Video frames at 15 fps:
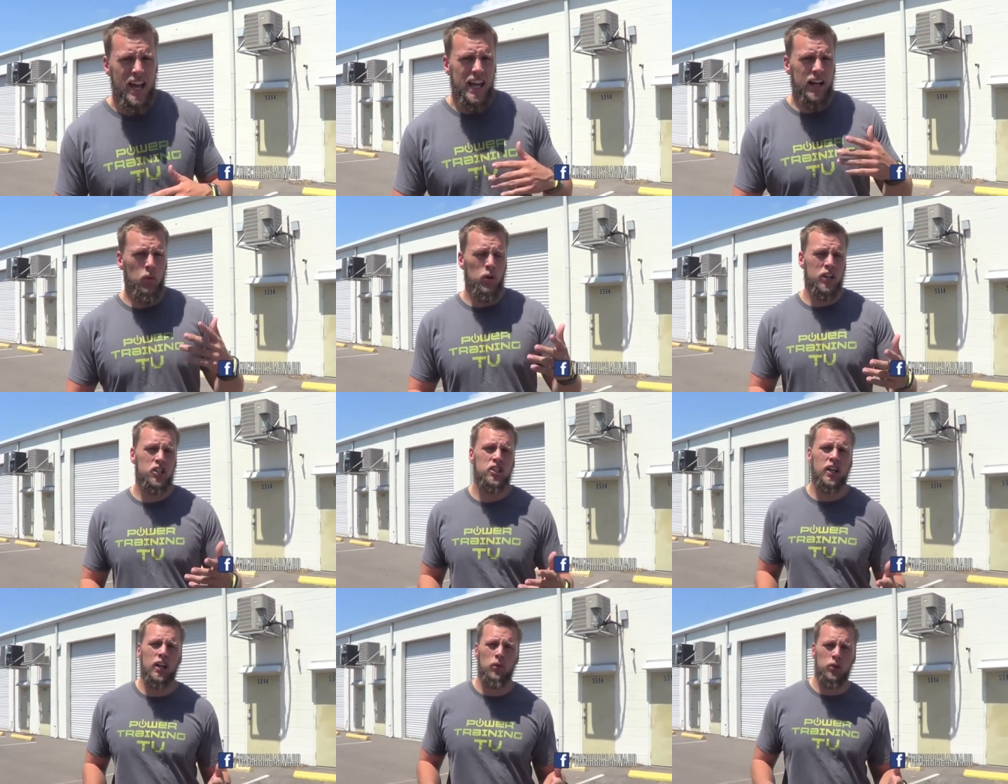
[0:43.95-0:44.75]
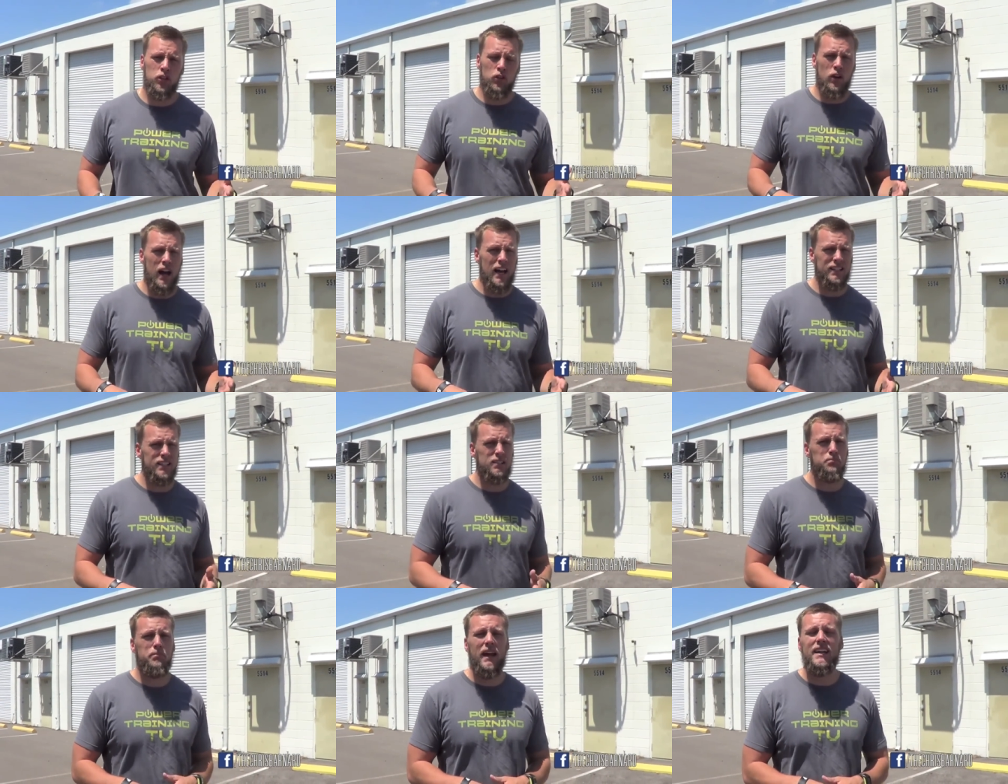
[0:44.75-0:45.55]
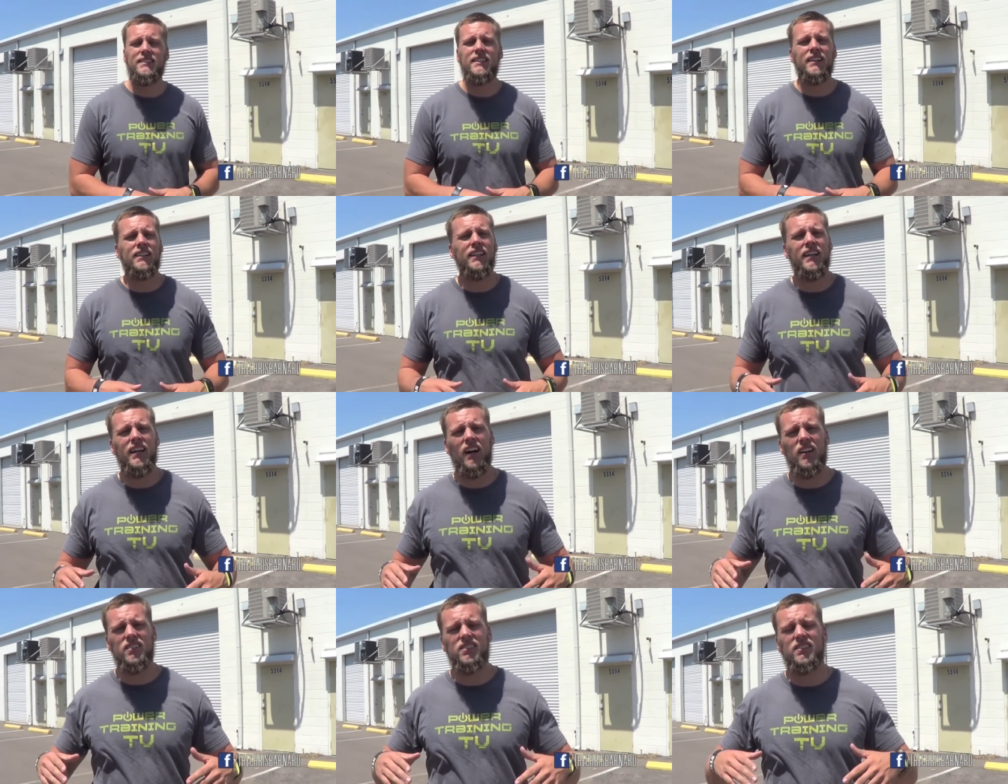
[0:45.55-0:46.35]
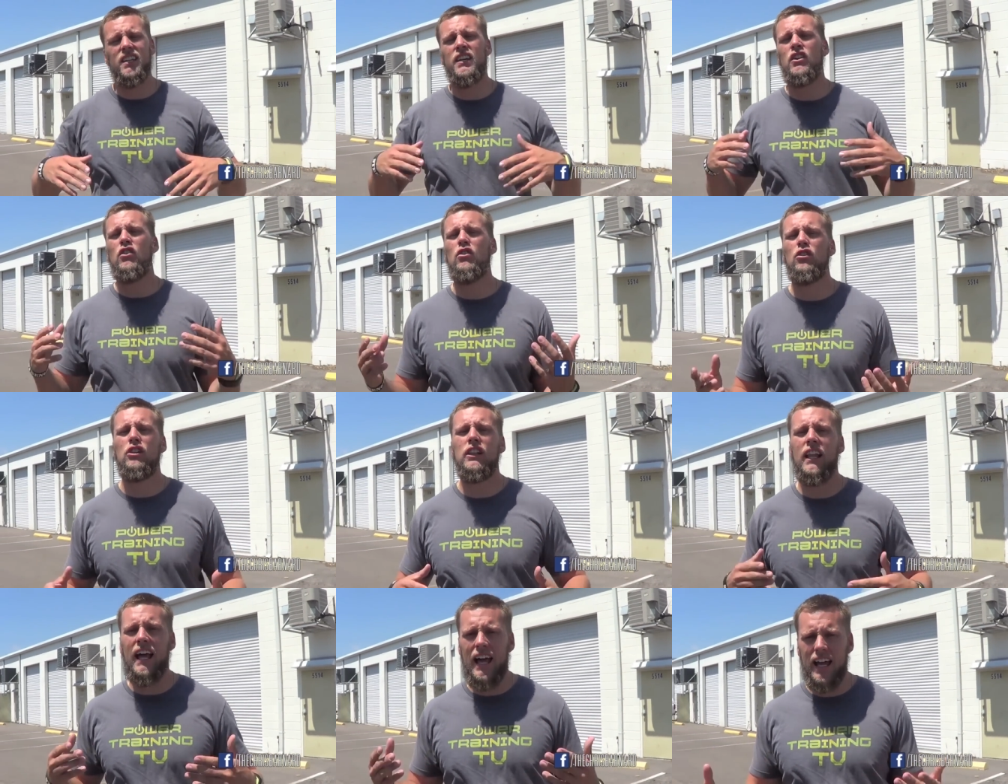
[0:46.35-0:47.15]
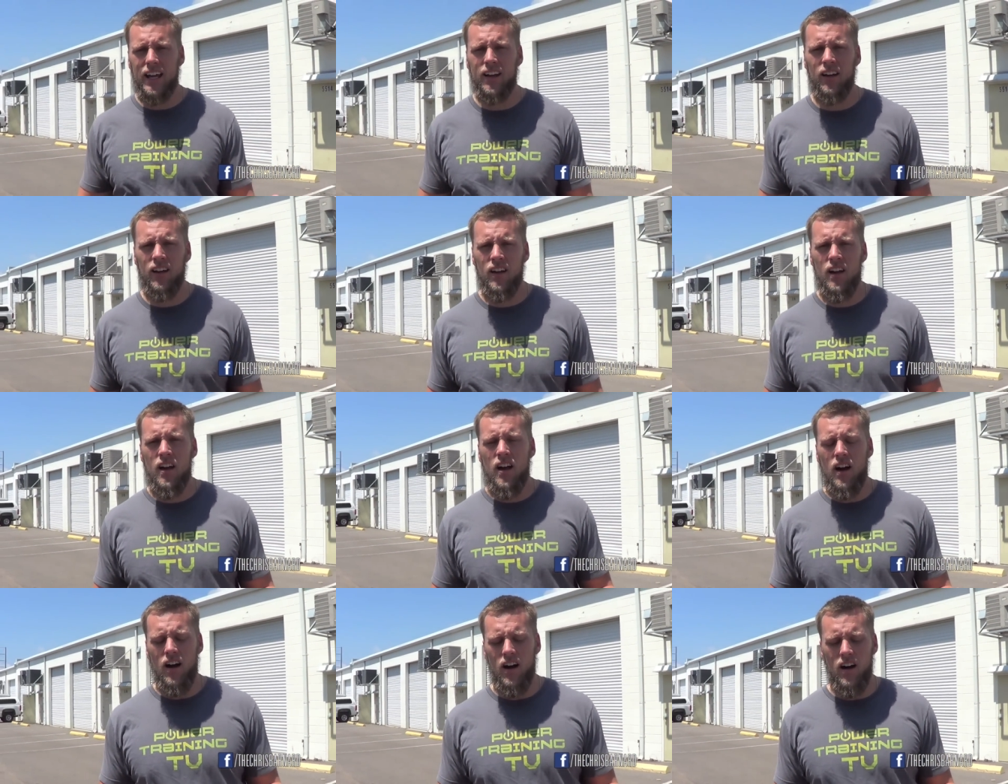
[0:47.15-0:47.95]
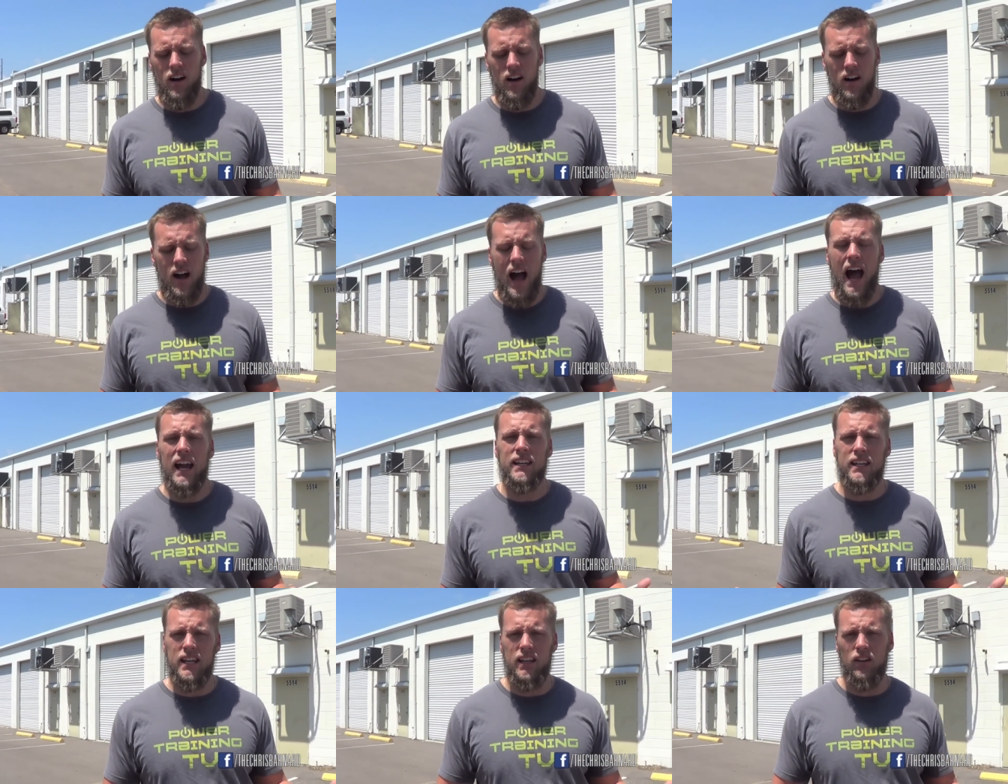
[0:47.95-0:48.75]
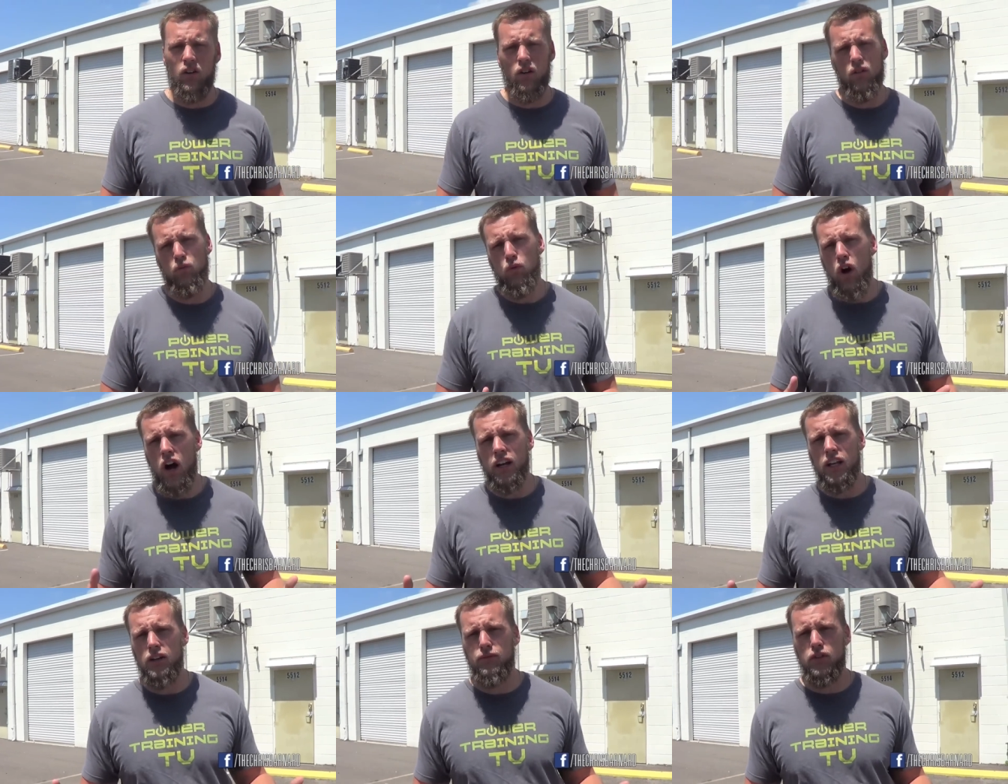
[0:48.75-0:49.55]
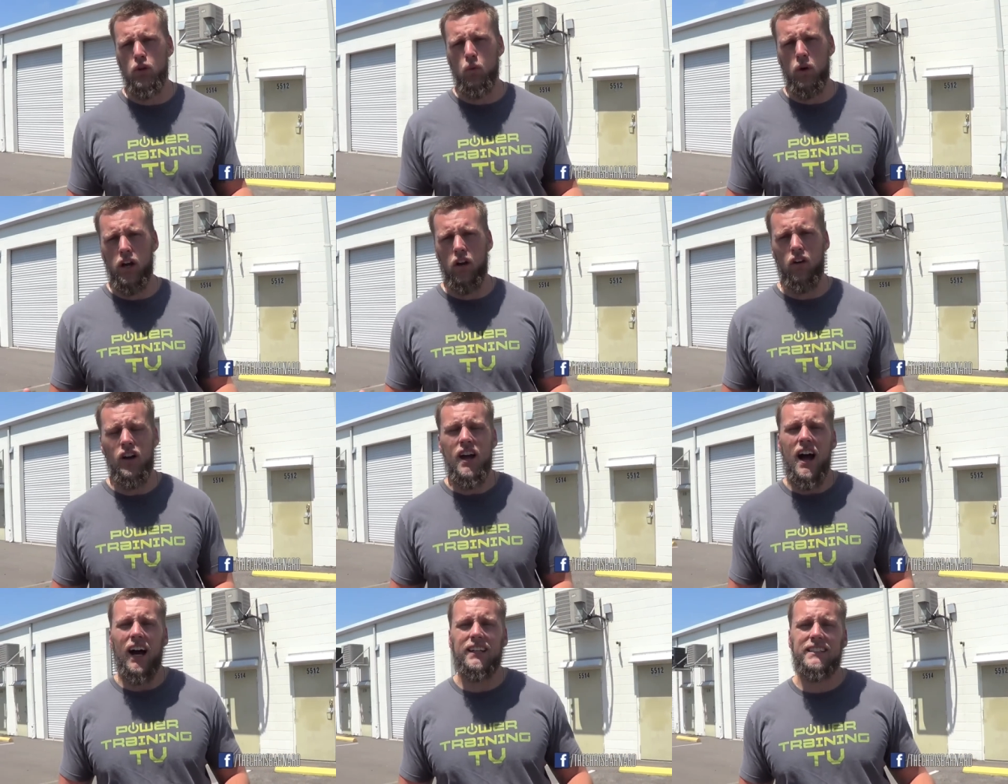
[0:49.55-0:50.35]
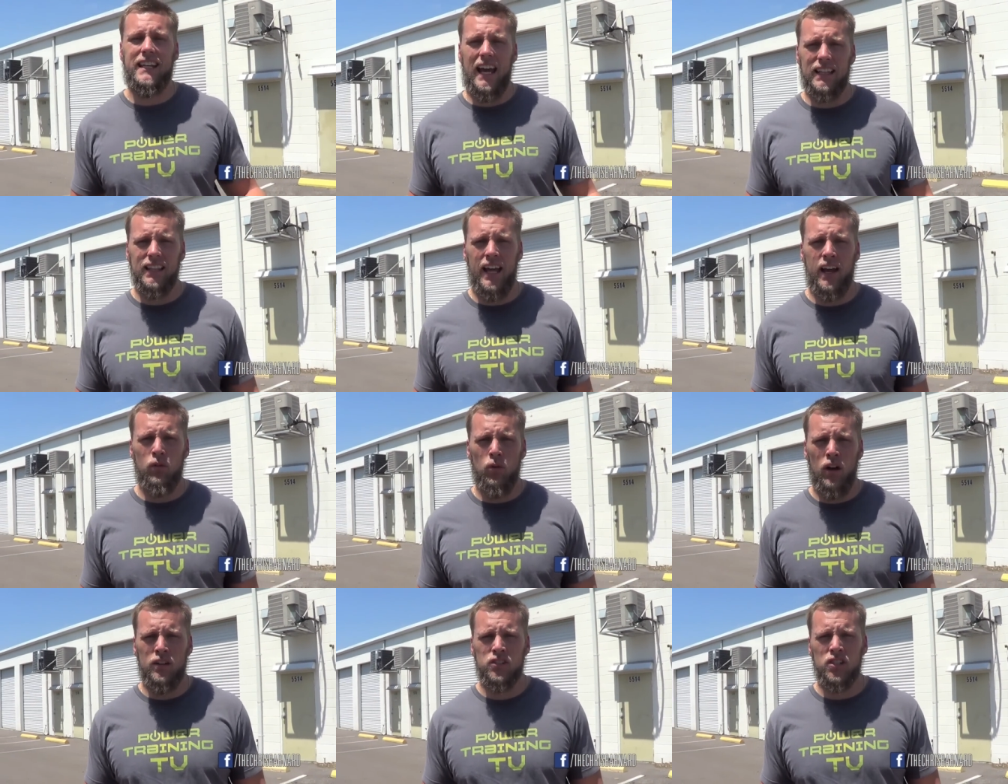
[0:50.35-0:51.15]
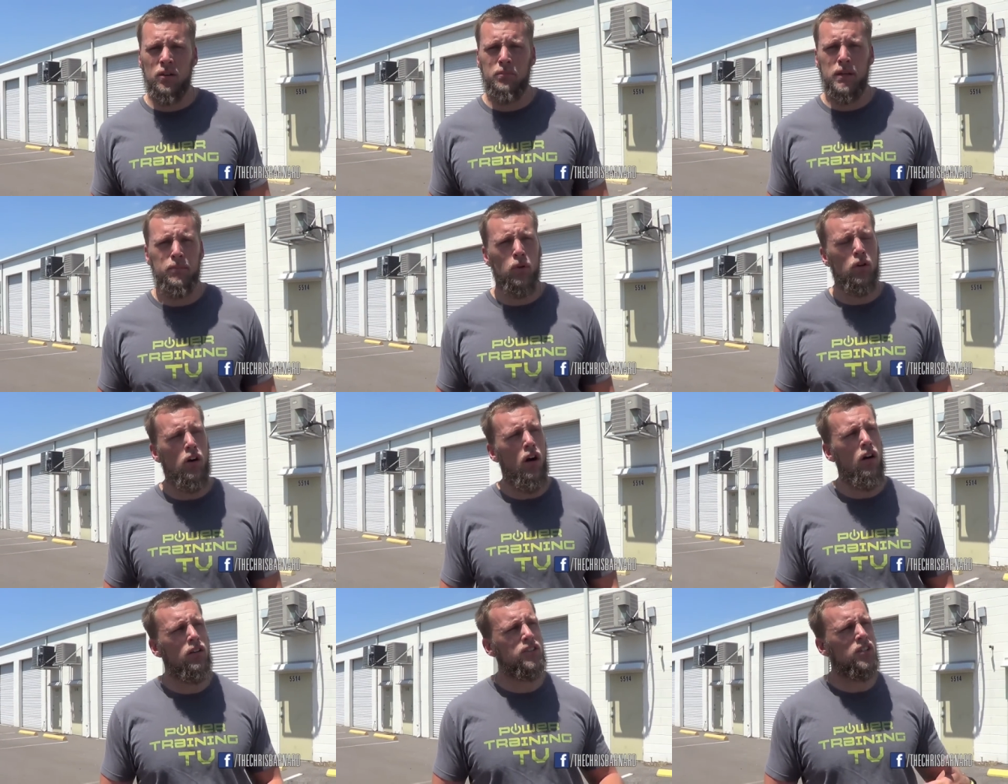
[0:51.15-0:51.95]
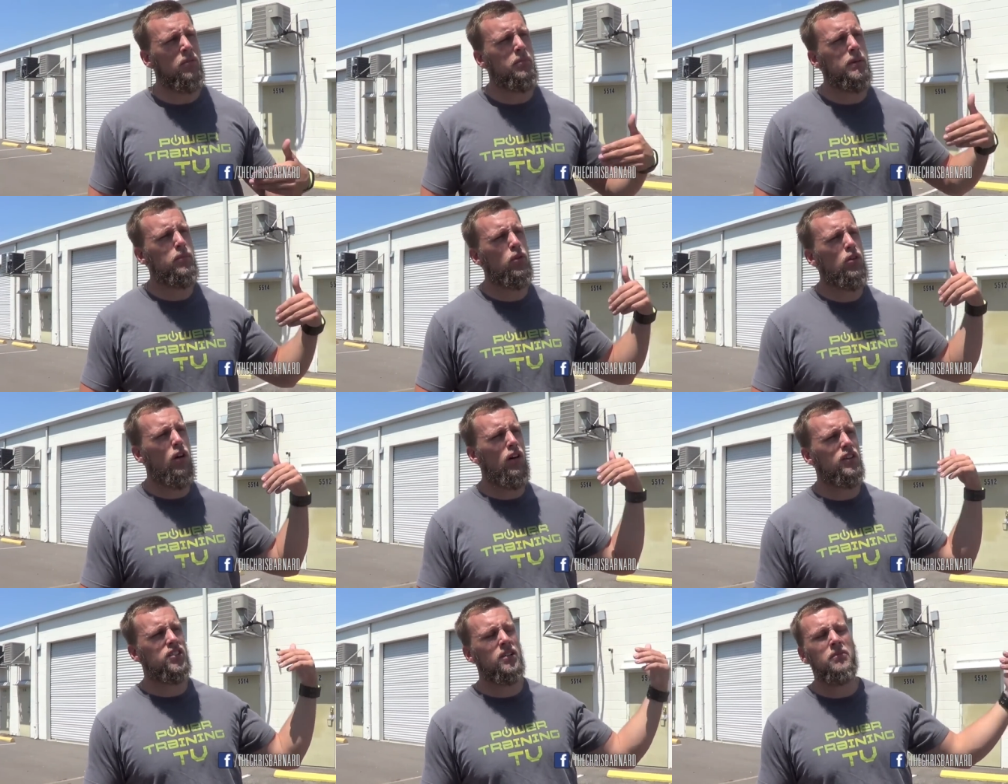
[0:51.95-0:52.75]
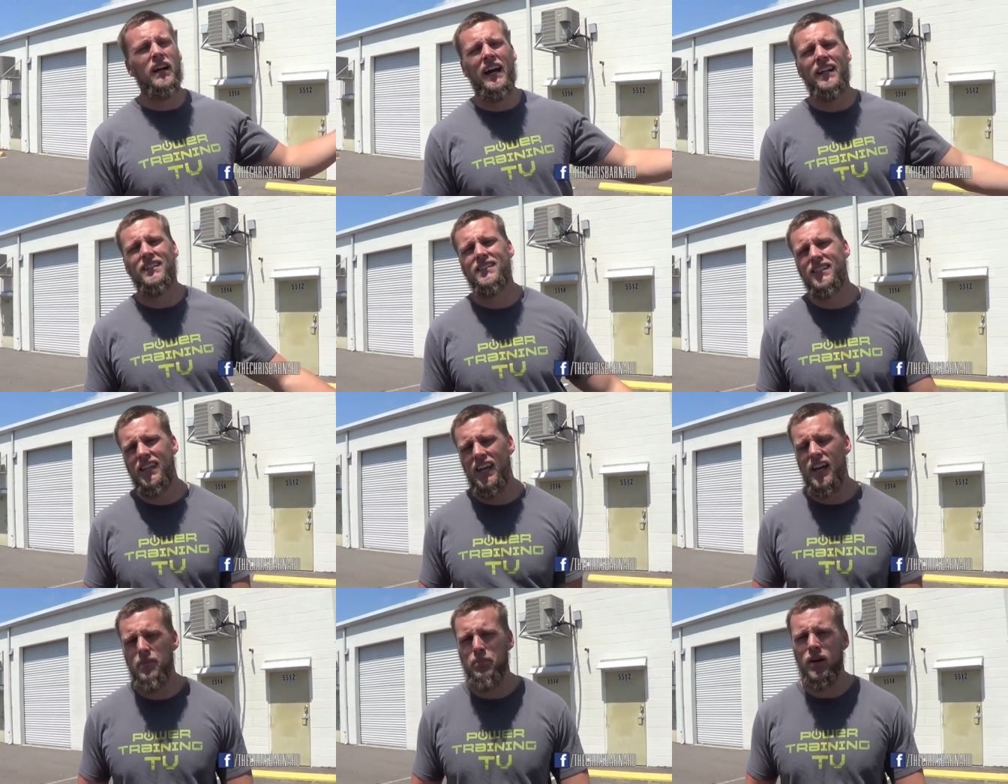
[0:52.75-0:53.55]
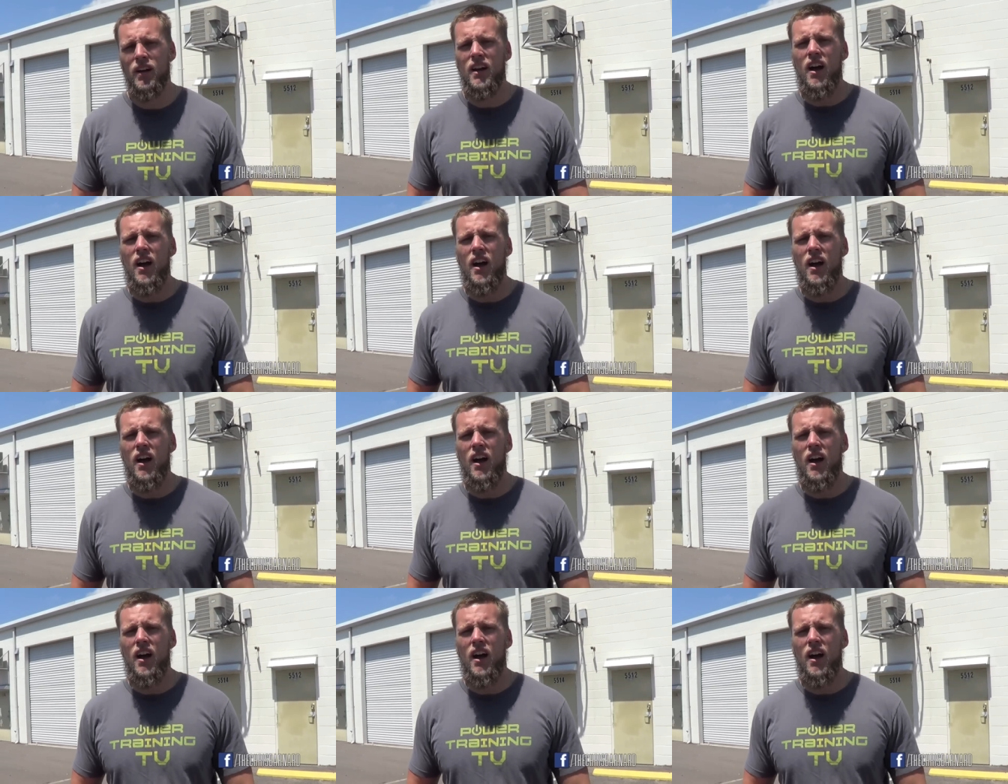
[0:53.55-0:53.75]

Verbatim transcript: And I want to share it with you guys. It's basically a single leg uh, high knee or run, if you will. A dead leg run, some people call it, some people call it some kind of skip,